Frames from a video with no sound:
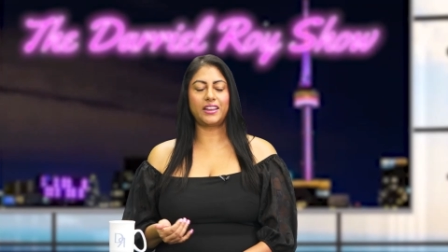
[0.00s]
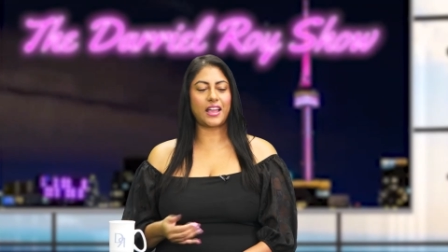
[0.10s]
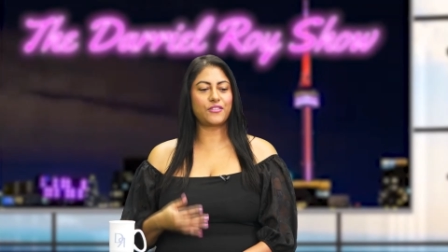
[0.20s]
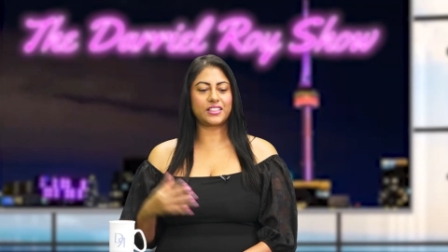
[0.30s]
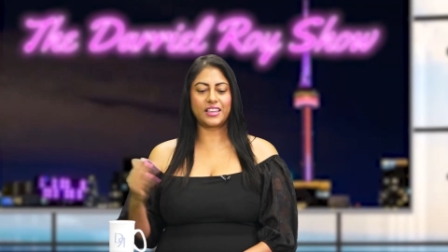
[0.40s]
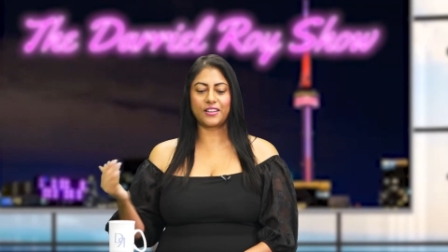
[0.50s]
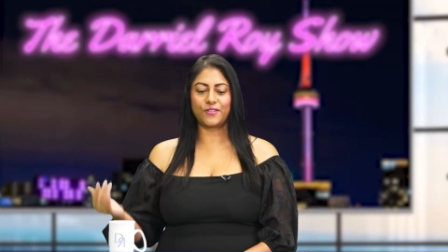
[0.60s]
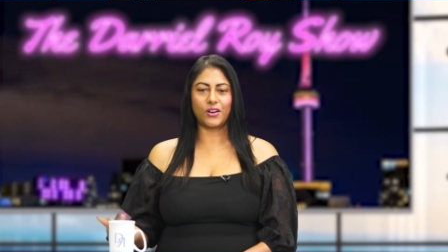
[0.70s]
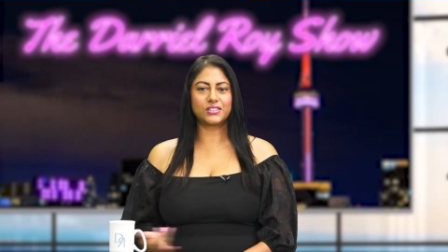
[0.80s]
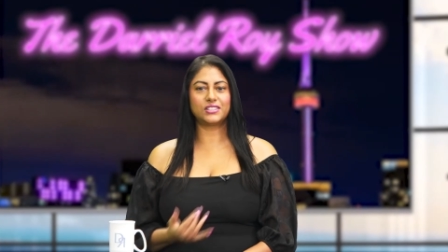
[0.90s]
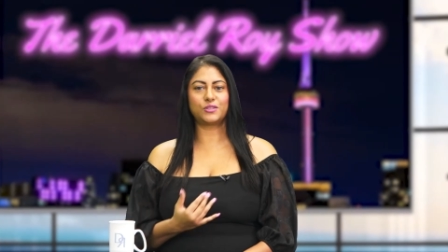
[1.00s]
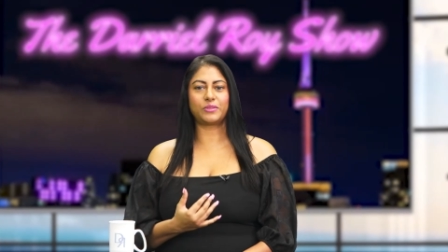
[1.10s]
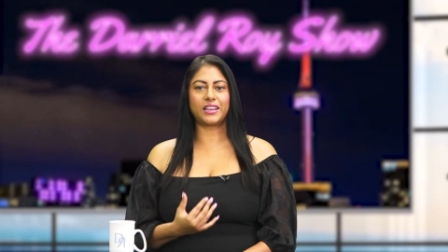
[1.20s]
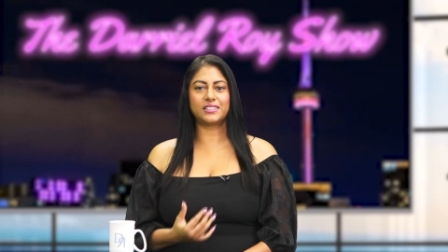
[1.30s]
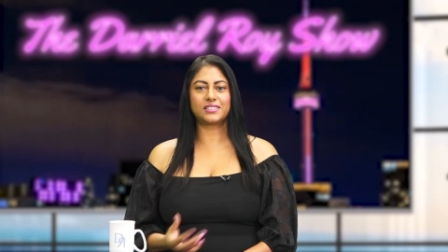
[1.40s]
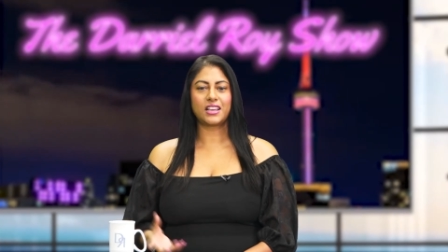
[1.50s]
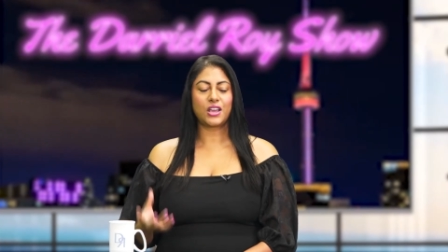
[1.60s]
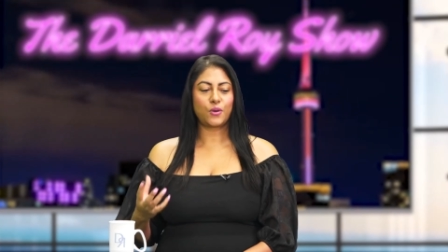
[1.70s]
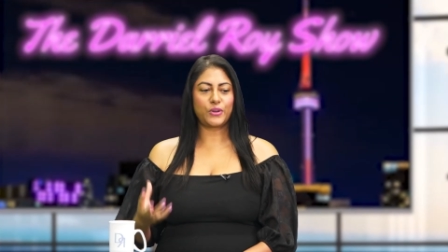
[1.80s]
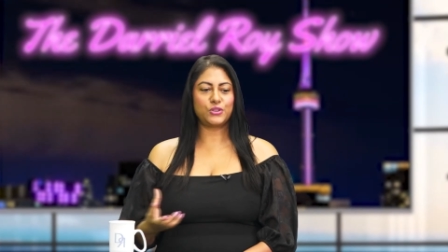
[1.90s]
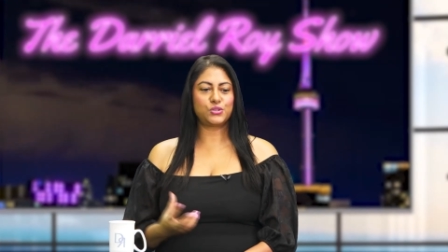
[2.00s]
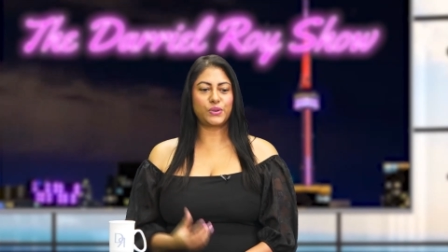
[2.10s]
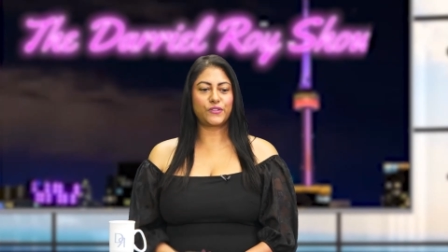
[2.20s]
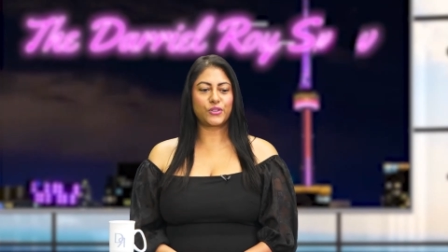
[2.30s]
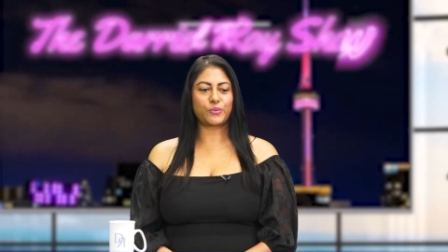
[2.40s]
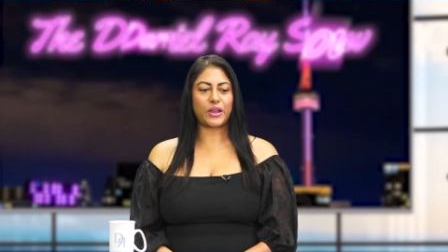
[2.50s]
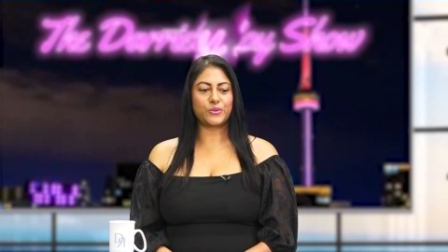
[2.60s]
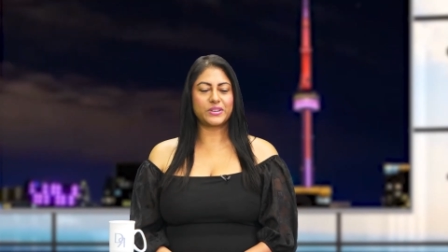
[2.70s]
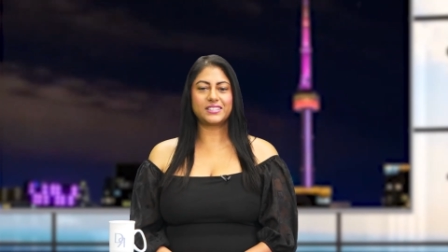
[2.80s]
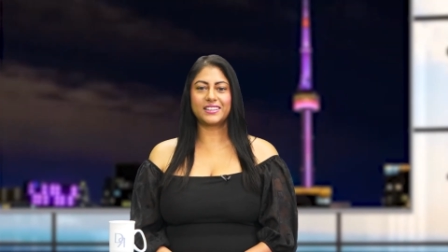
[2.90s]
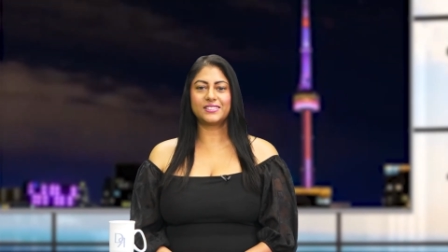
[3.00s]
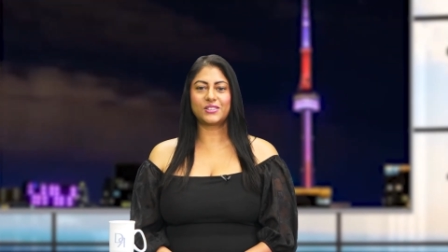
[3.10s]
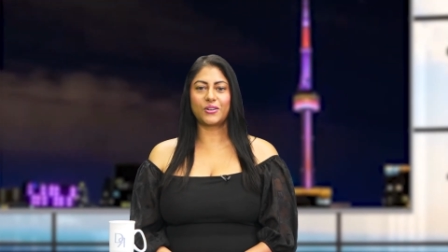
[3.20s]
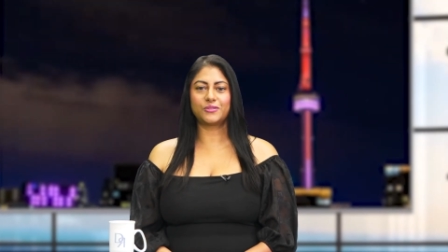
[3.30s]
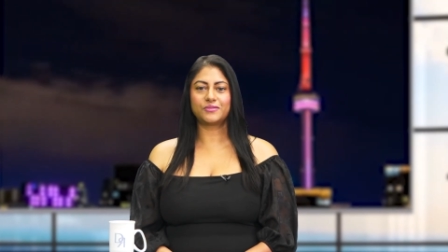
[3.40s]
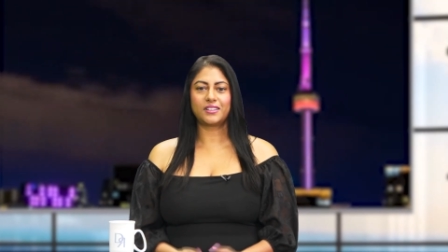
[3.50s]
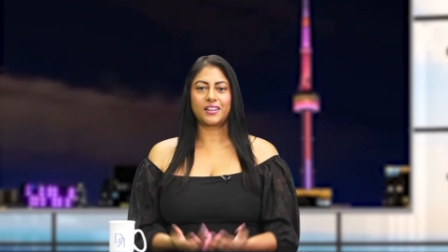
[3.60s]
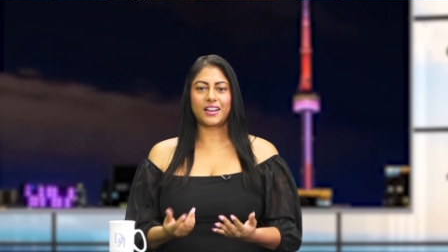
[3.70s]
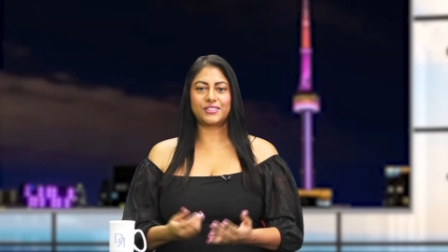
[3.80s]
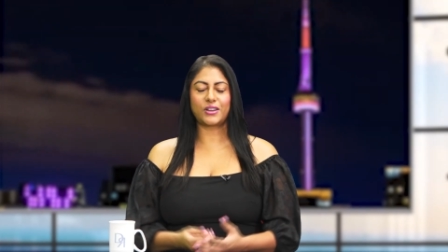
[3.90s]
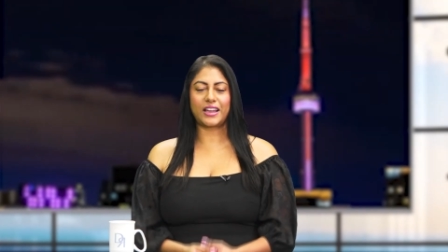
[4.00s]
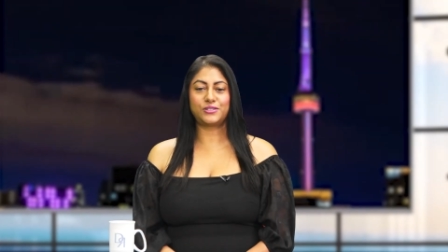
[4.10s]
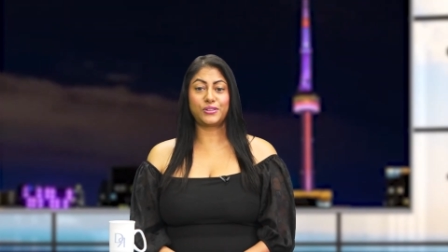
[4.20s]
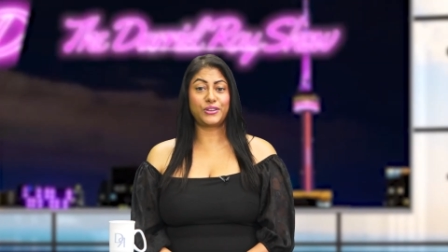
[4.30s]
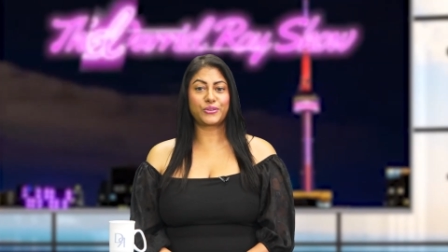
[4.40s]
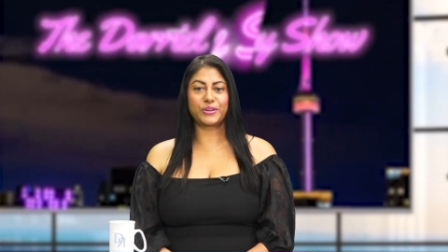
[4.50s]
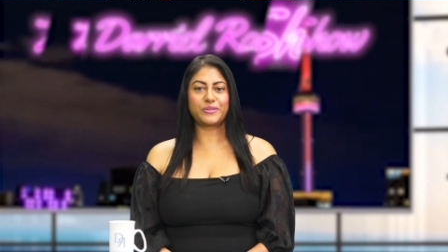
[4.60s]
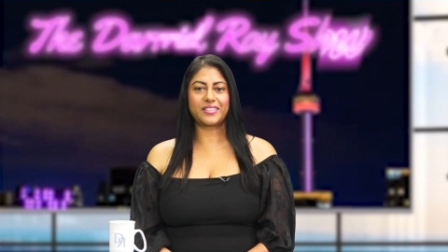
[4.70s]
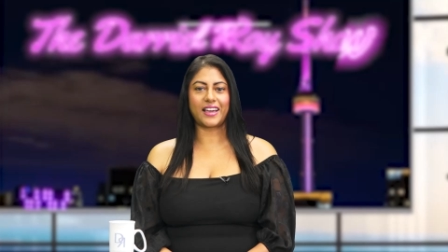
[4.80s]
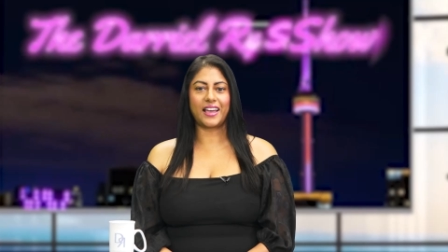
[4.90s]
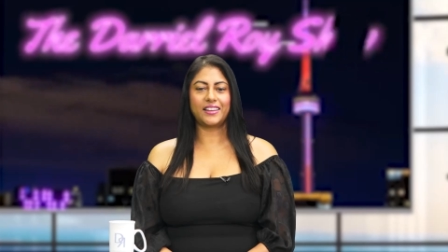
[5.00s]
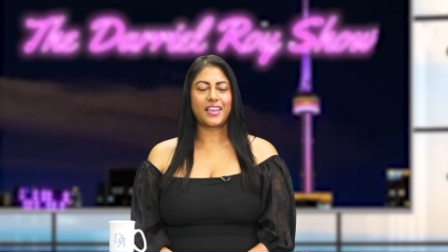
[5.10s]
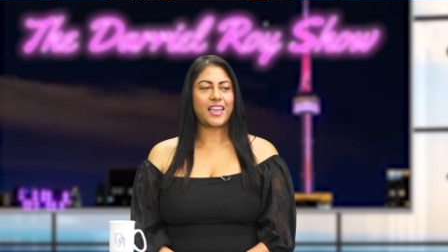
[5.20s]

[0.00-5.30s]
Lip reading: Everything falls into place when you do it for the right reason. So I totally agree with that.